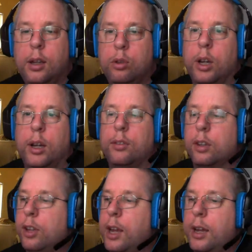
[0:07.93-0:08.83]
Trying out
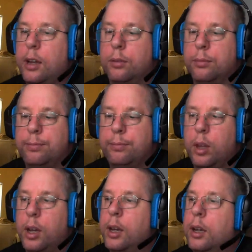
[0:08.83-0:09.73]
this Hangout,
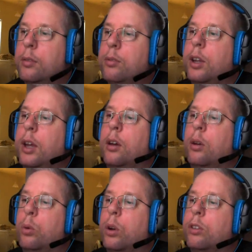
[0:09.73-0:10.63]
see how
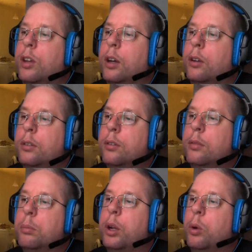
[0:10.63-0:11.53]
it works out
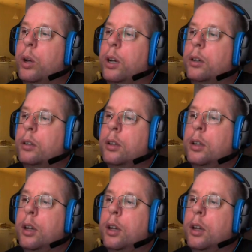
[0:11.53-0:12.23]
pretty well.